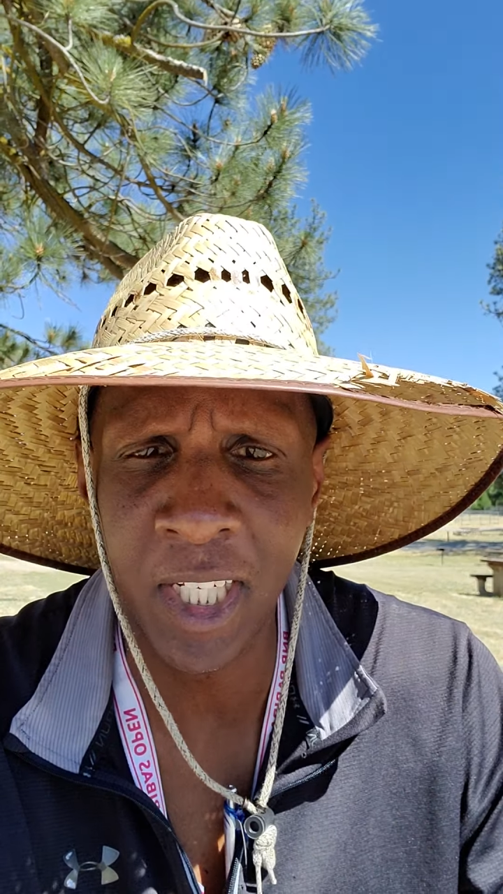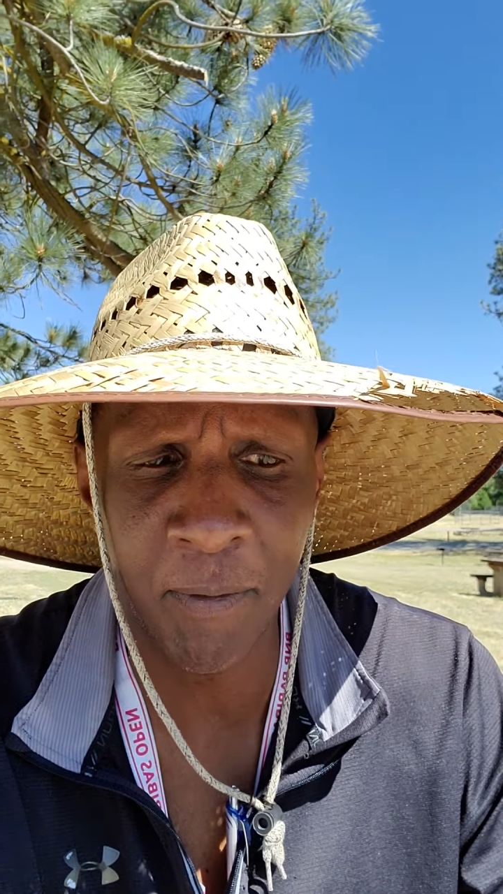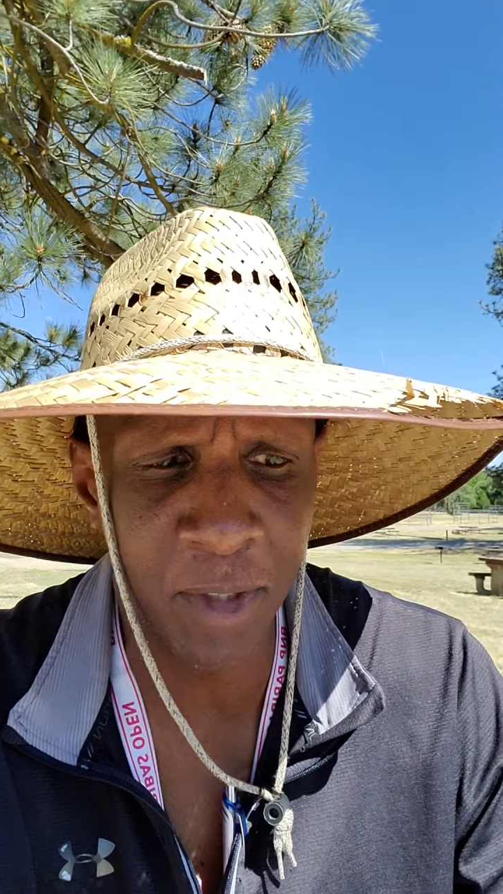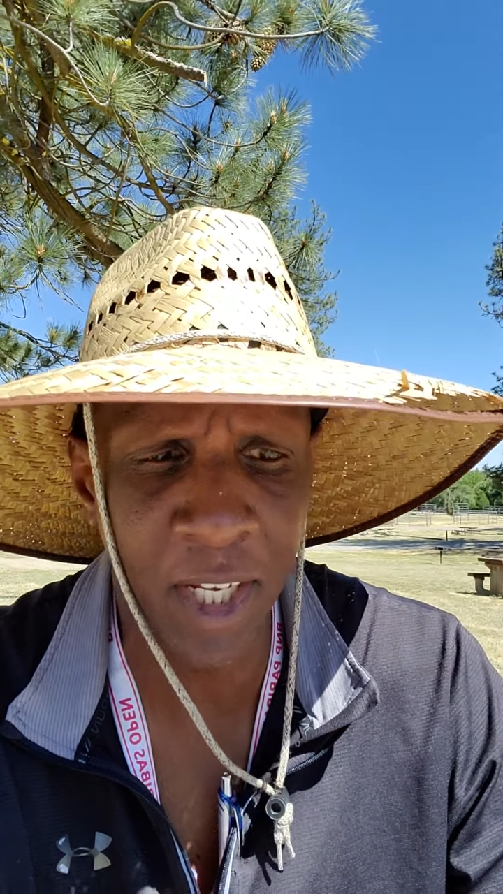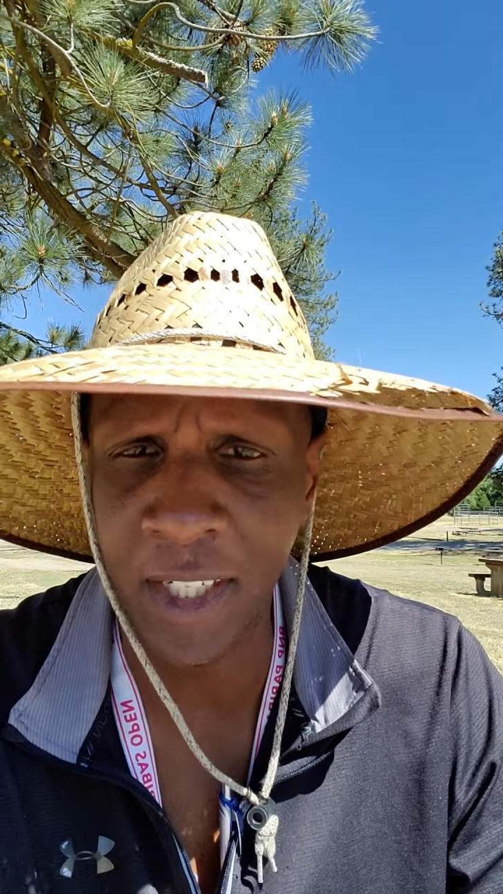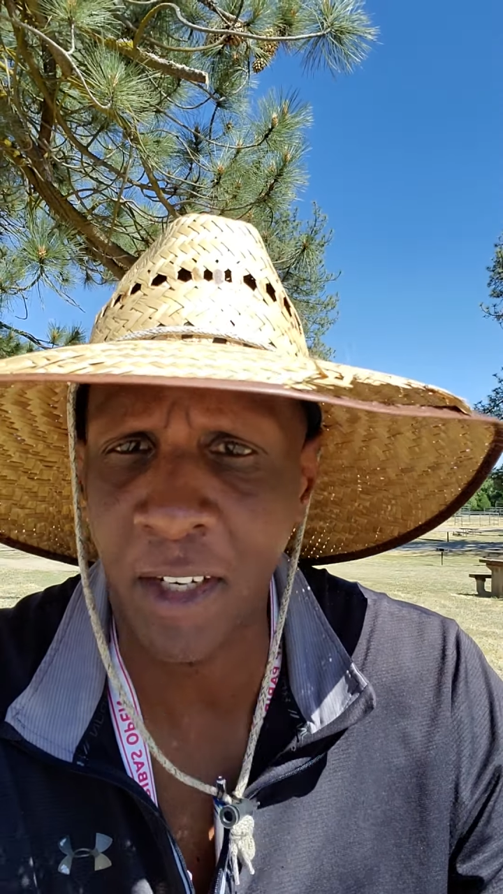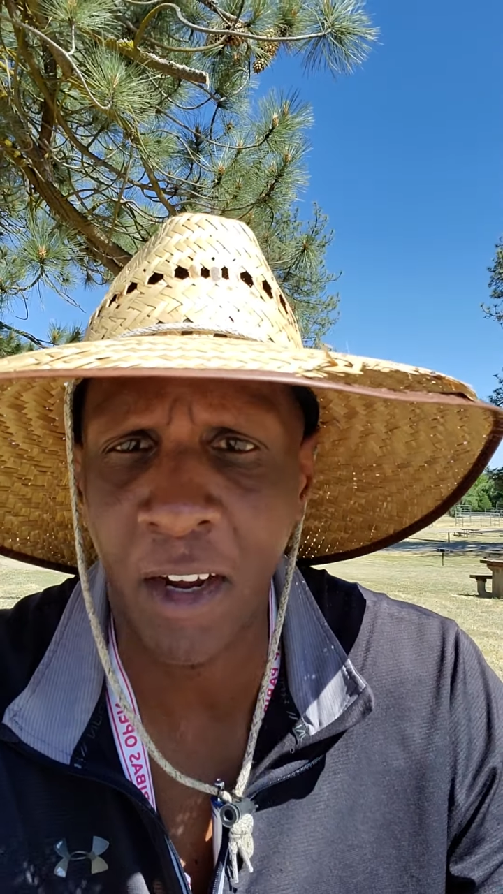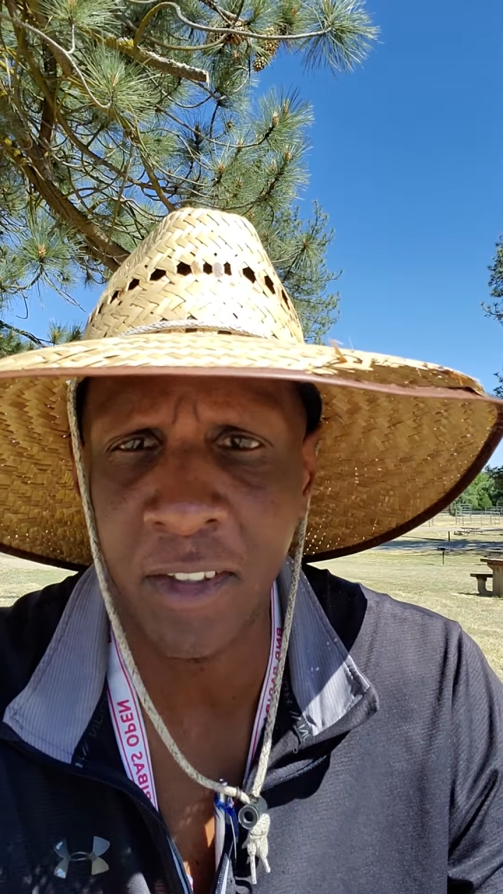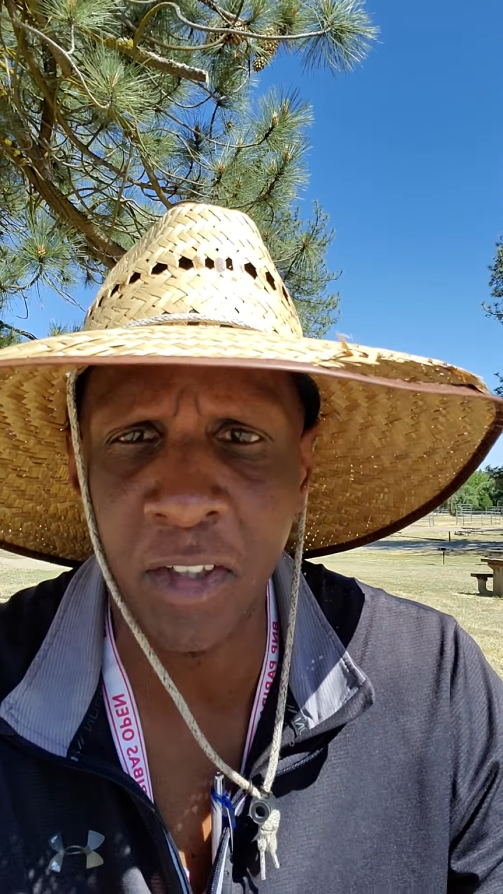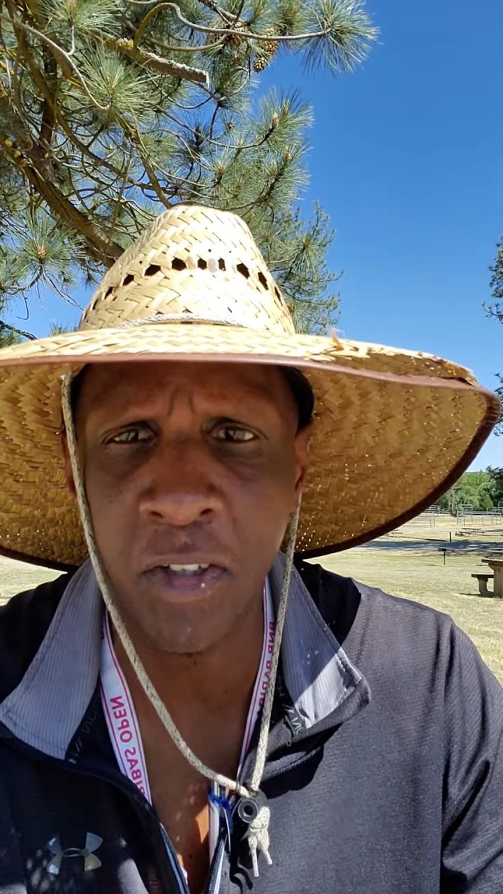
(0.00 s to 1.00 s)
Give like
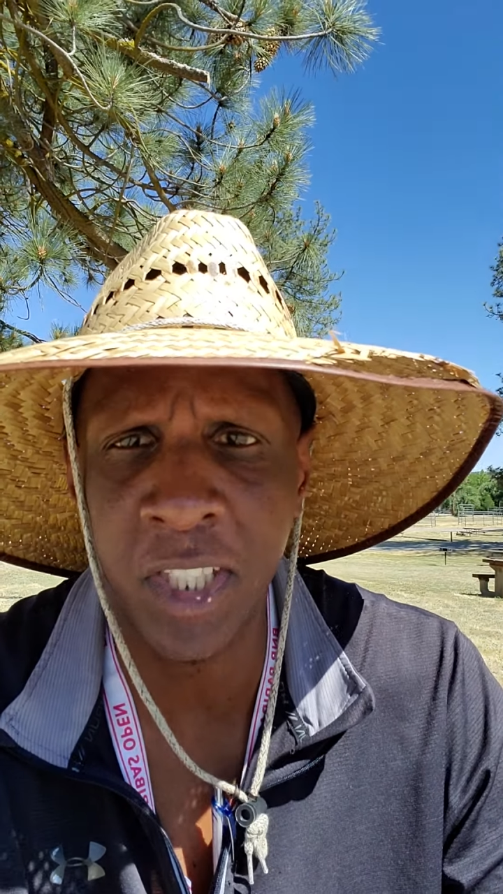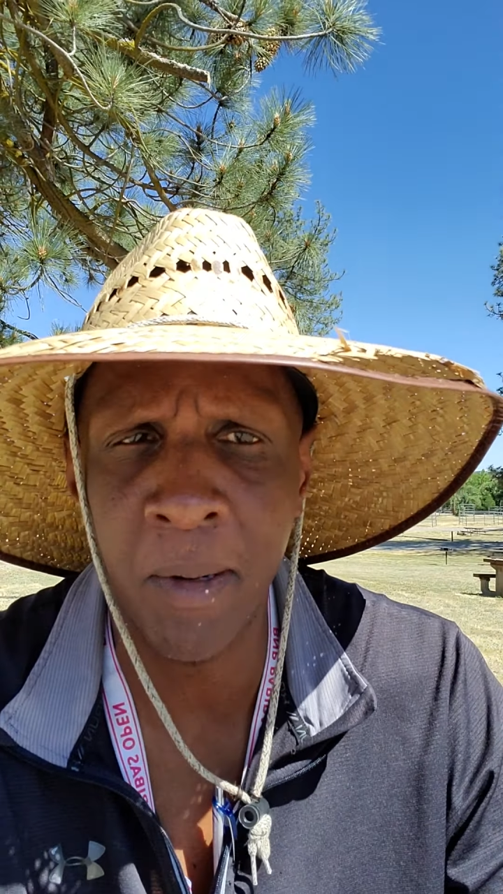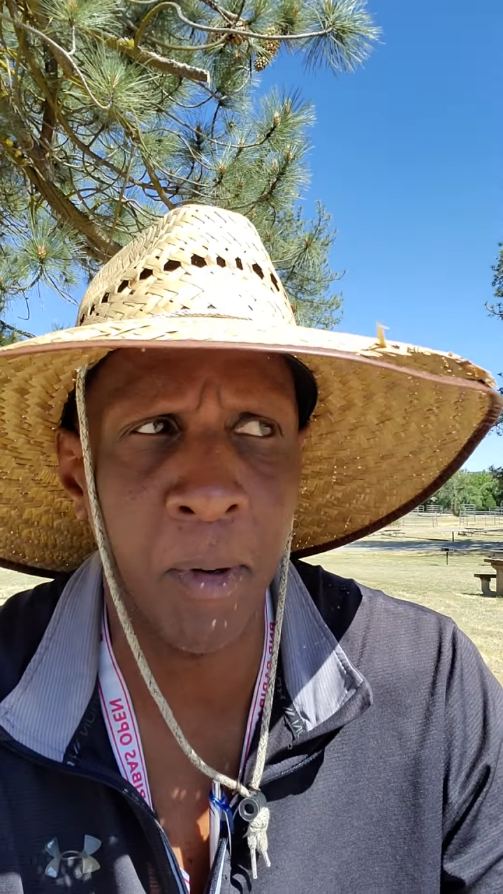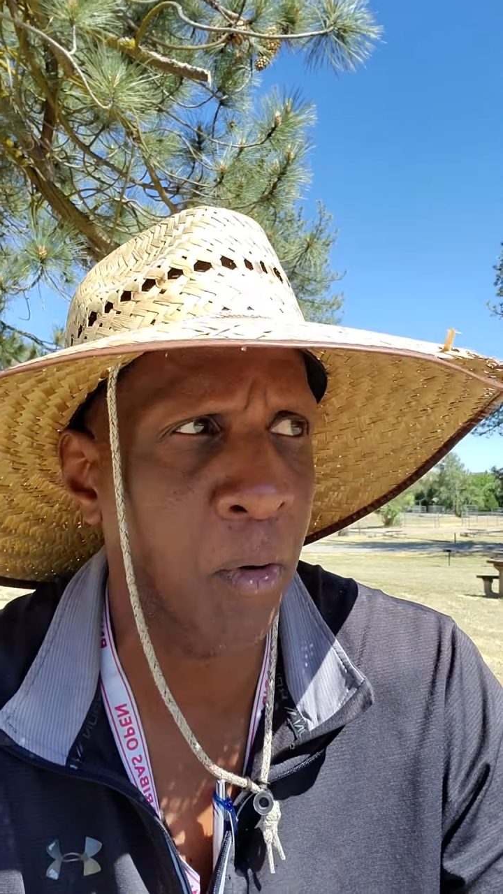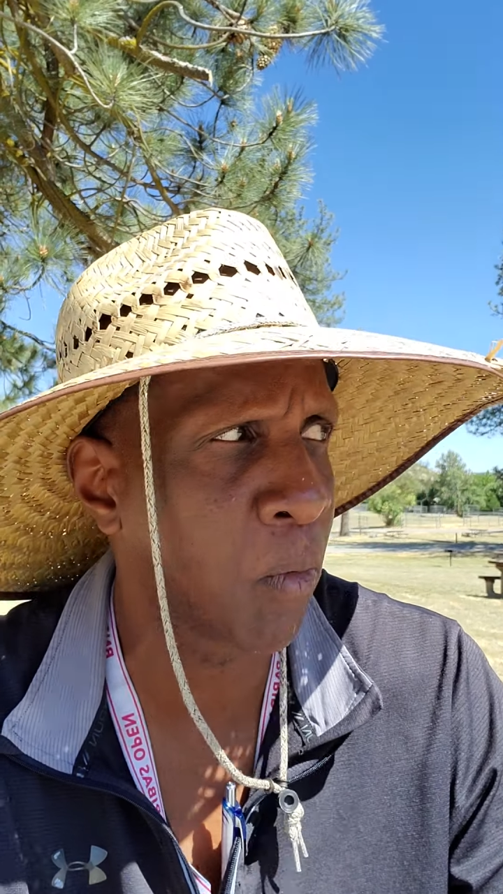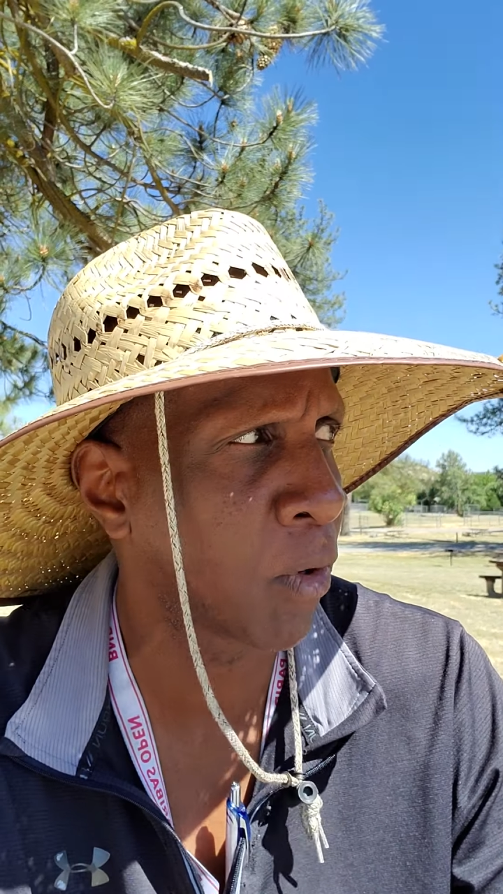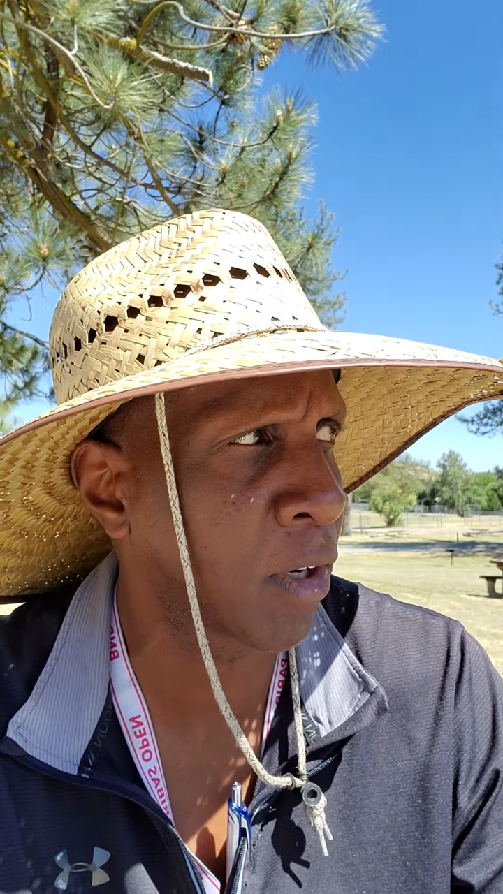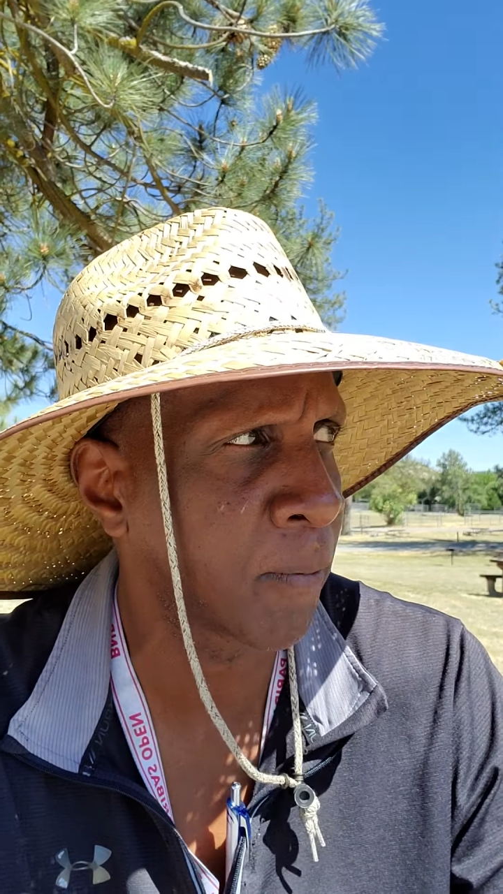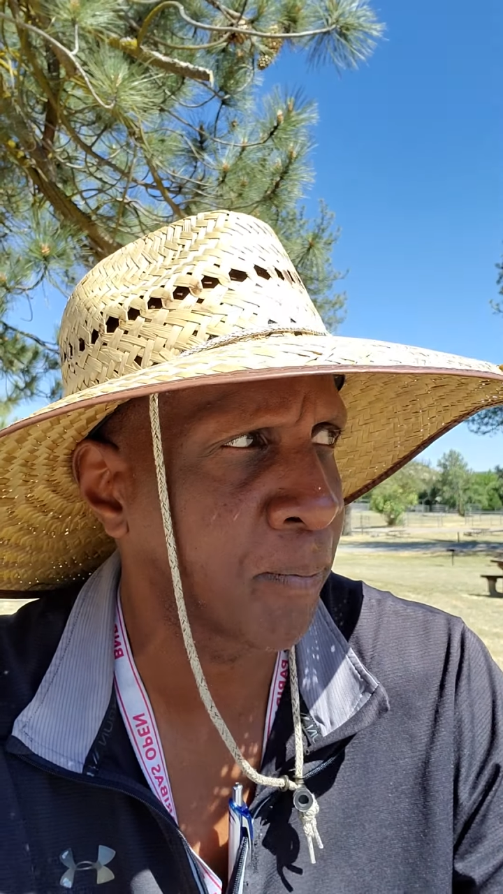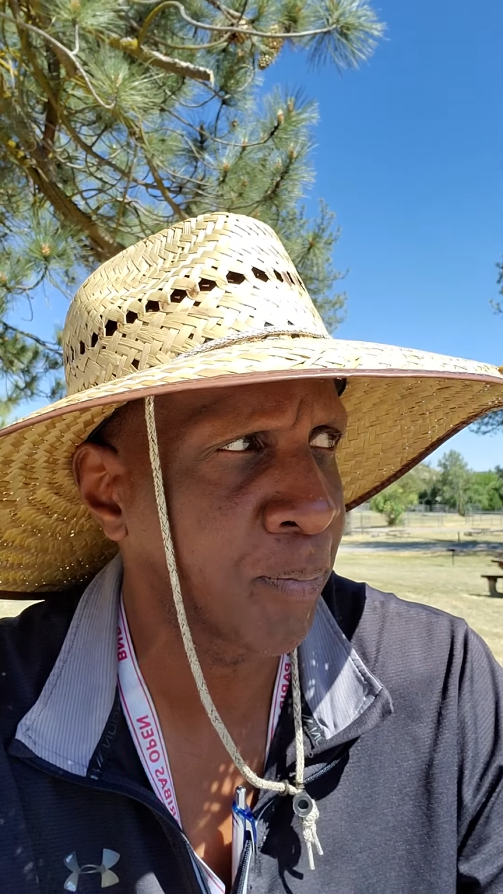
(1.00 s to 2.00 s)
tossing them a quarter.